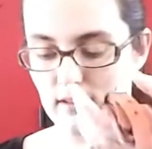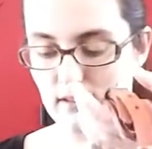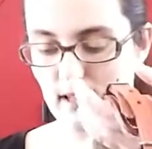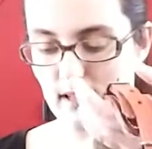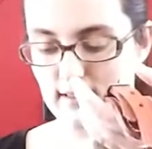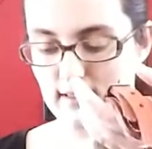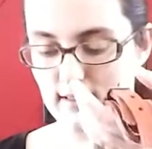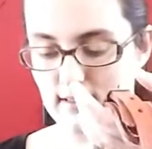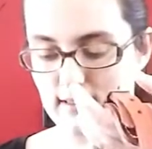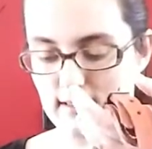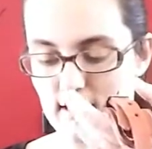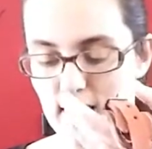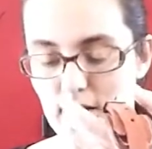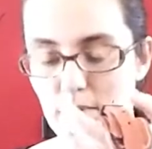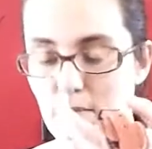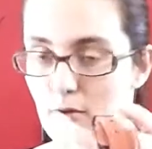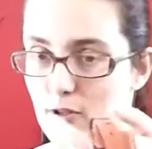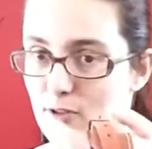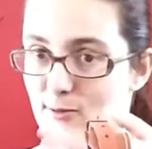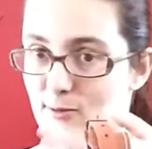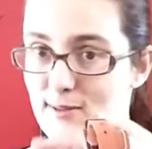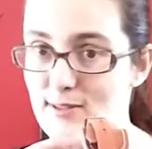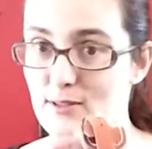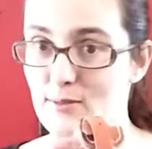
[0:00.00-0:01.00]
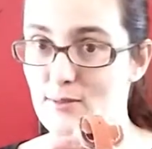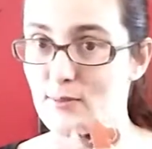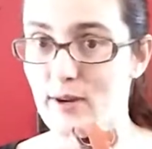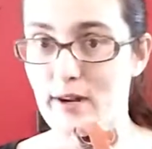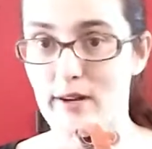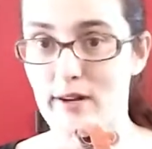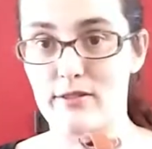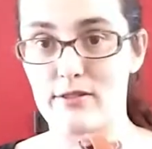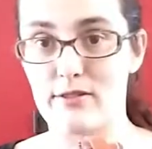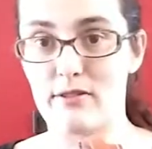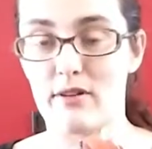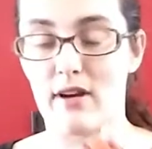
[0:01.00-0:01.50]
As I said, most Western
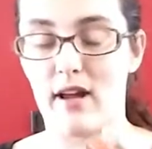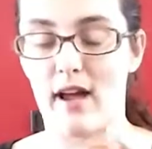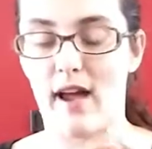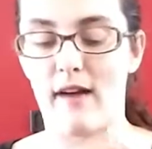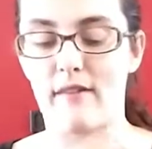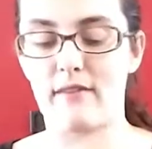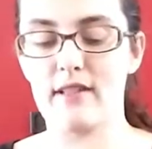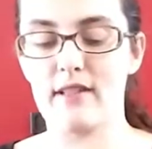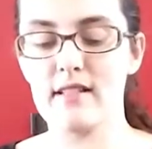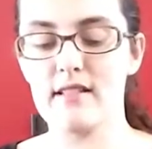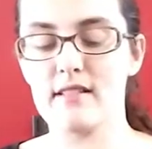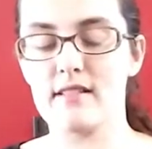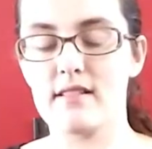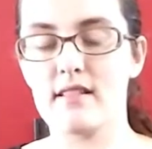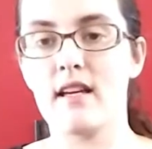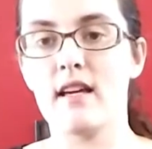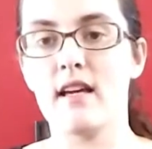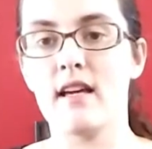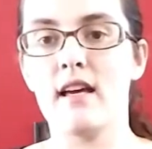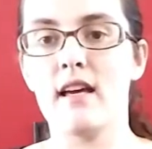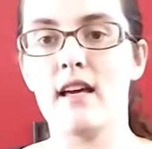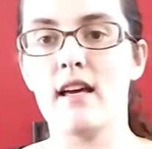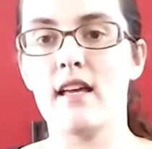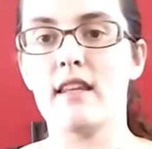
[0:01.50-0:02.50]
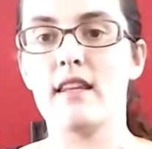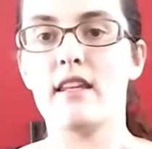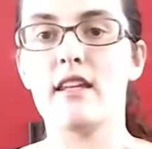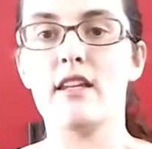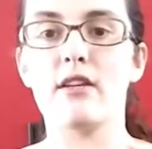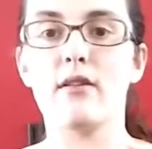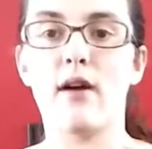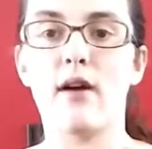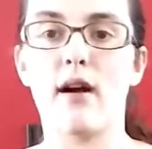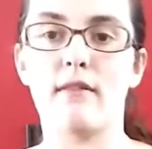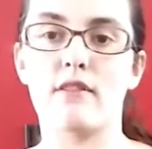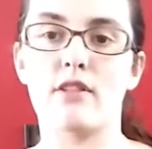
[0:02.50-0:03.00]
bridles do not have this.
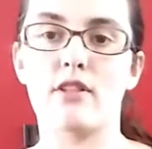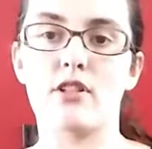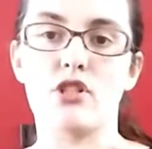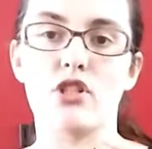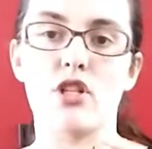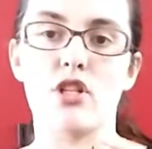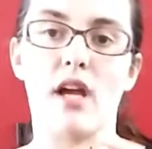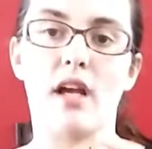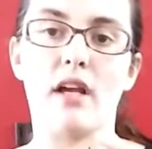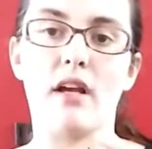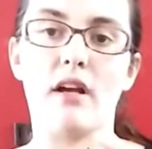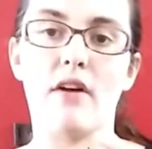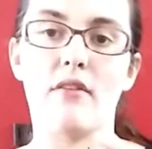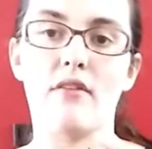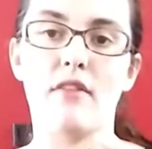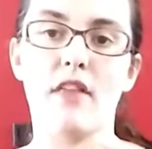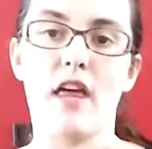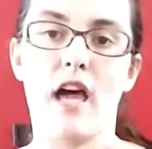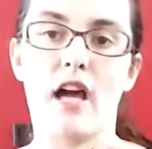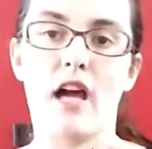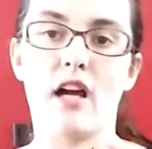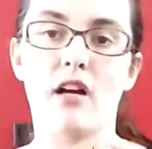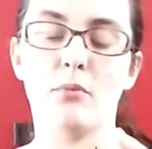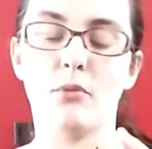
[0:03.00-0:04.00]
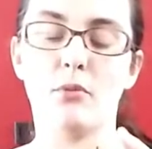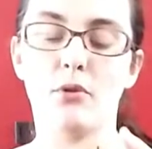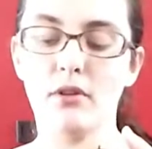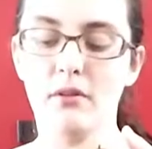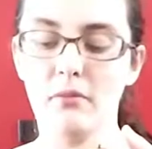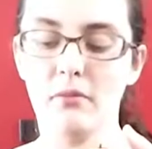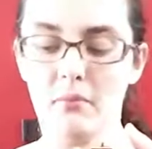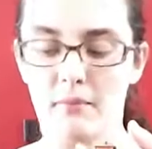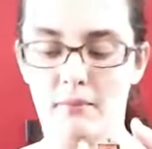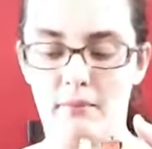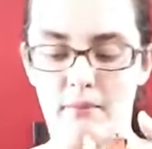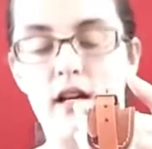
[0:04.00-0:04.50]
Then you have the shank of the
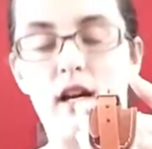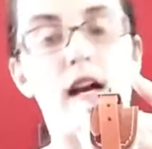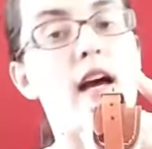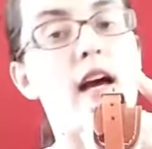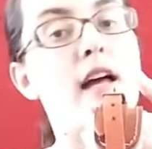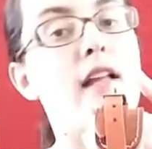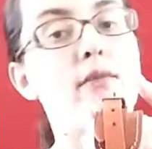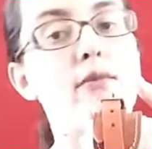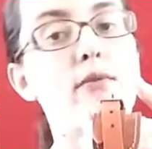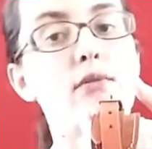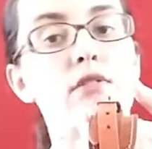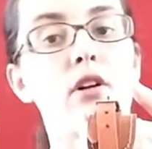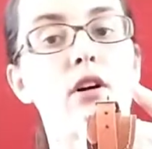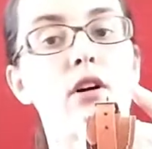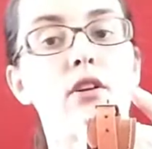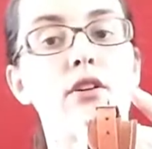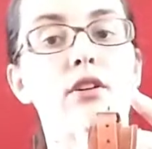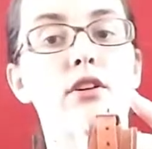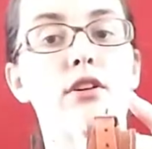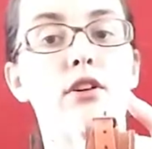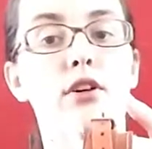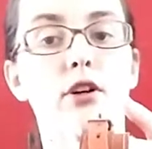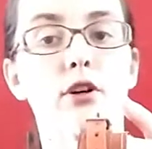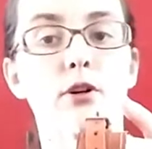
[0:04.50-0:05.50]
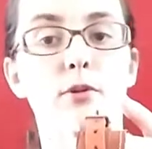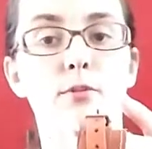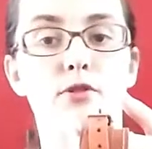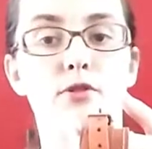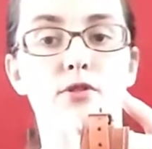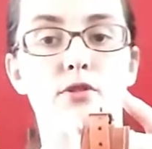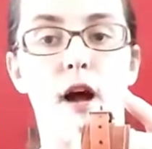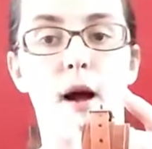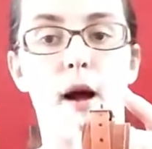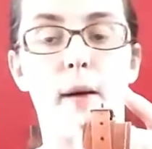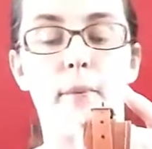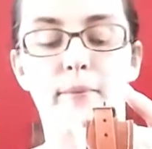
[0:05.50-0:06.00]
hackamore, and then what's called the curb
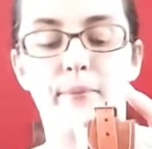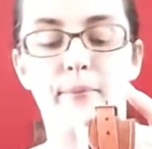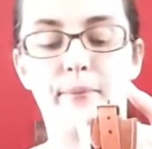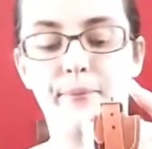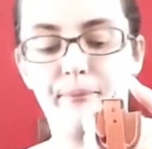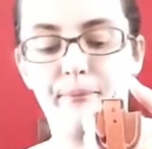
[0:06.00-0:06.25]
strap.